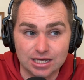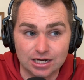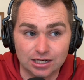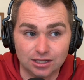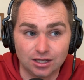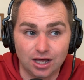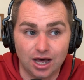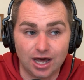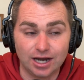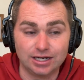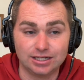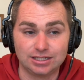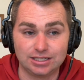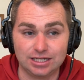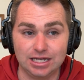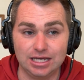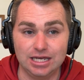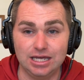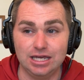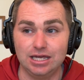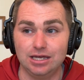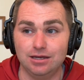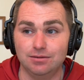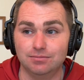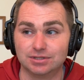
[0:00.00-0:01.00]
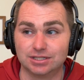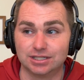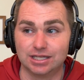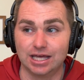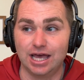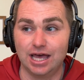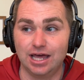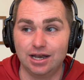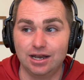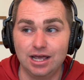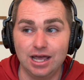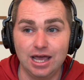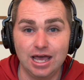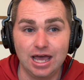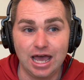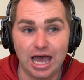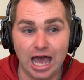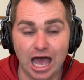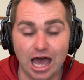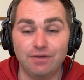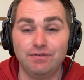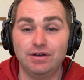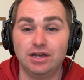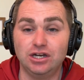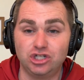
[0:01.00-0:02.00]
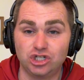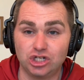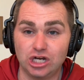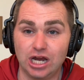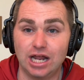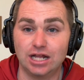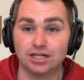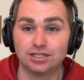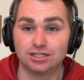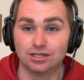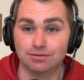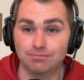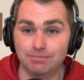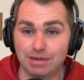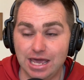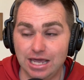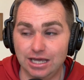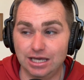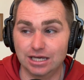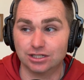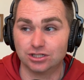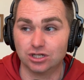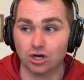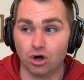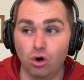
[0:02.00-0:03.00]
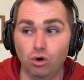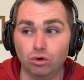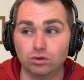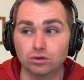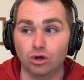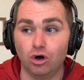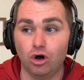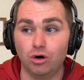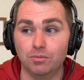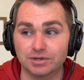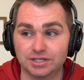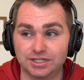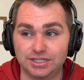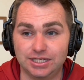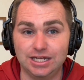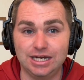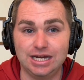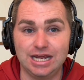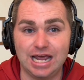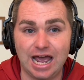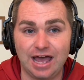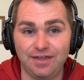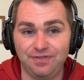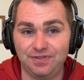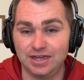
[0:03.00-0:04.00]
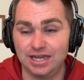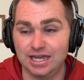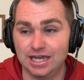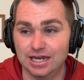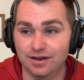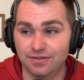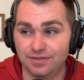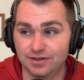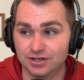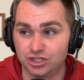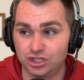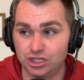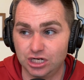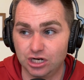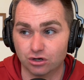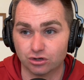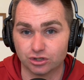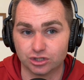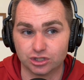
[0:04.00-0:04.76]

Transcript: and a lot of teams that have a chance to make it to Oklahoma City at the end of this year.